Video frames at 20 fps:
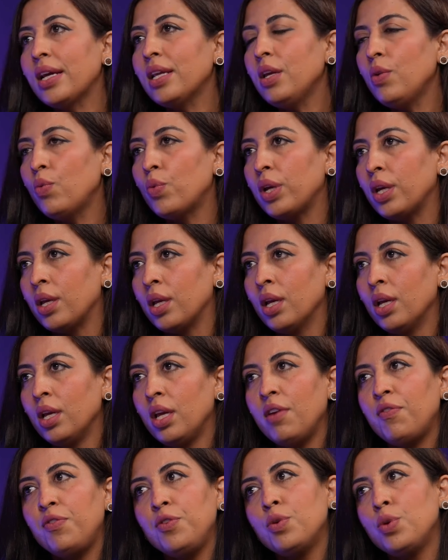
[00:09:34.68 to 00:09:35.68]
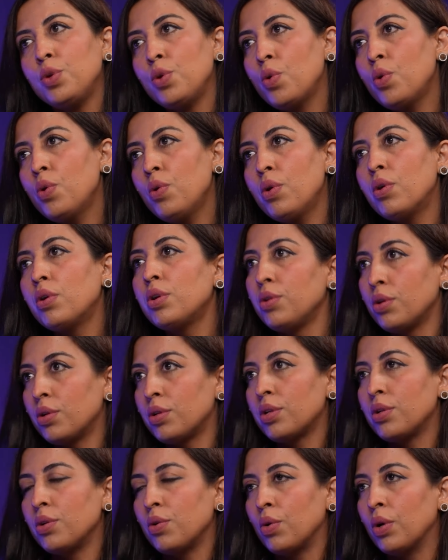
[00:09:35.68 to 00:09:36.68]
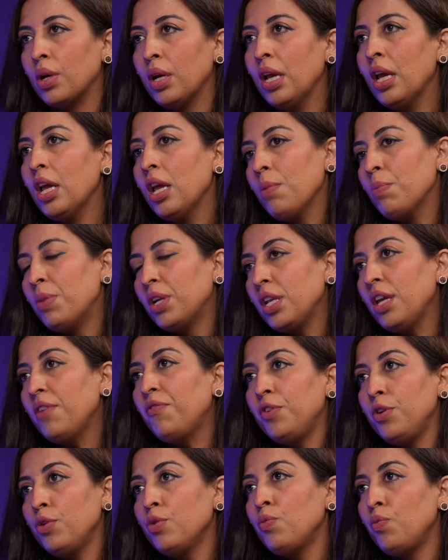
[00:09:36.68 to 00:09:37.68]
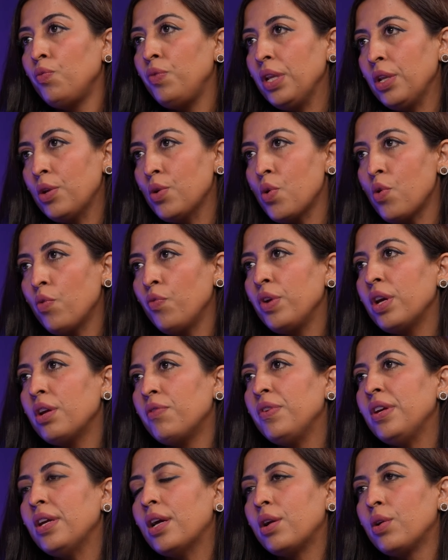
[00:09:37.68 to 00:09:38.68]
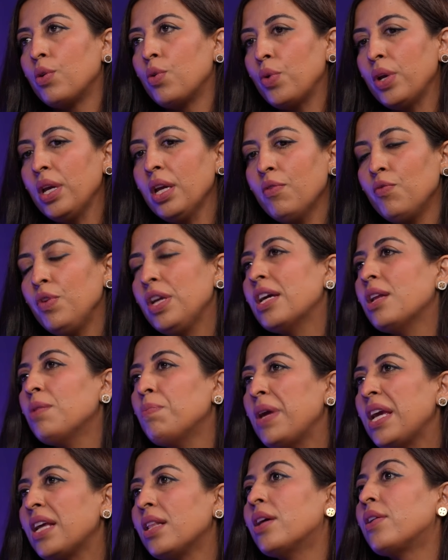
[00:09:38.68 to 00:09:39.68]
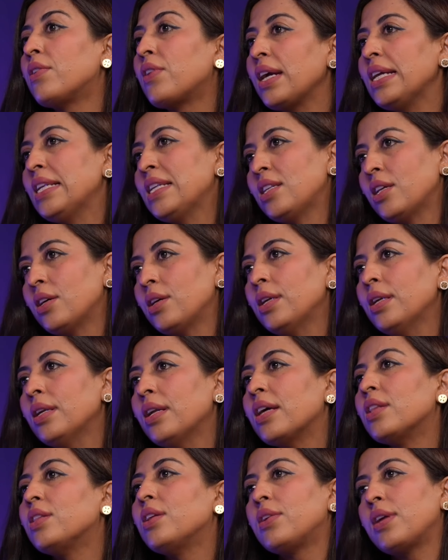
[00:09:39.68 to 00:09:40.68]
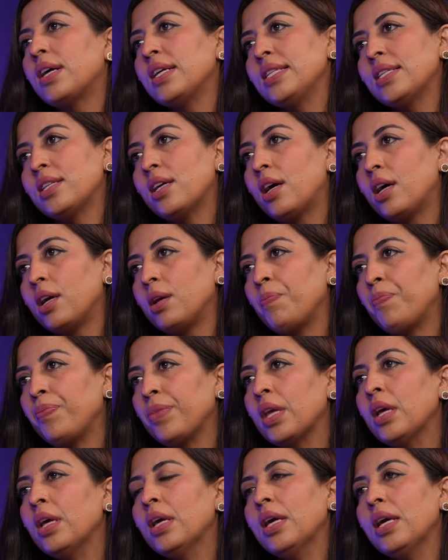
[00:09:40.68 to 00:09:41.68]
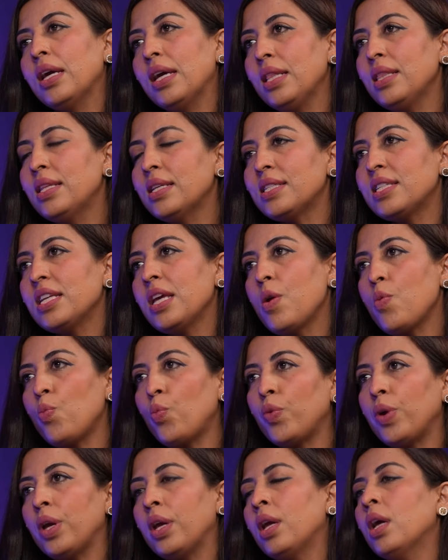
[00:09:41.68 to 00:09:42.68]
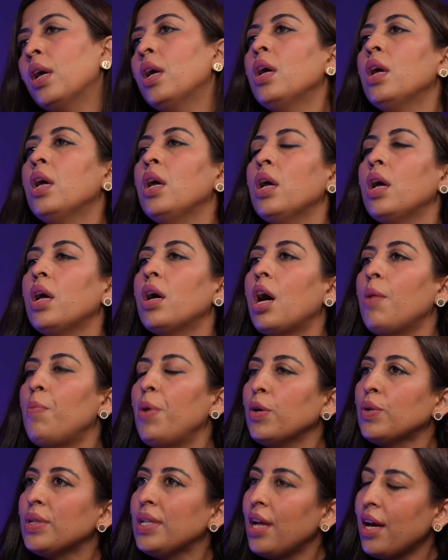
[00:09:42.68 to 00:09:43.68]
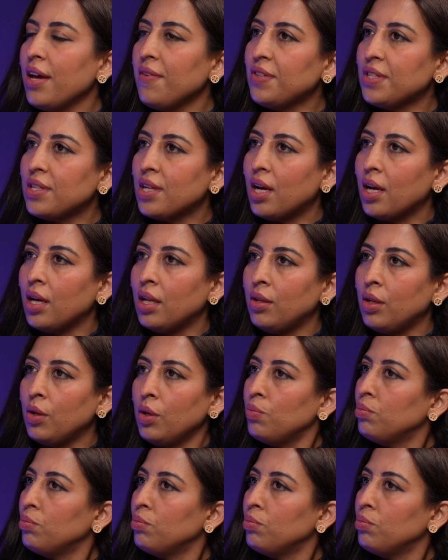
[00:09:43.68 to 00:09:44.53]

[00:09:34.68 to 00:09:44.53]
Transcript: anyway, if you know or don't know. But if we know where we are going, we can make the right turn at the right time. In the same way, about lifestyle,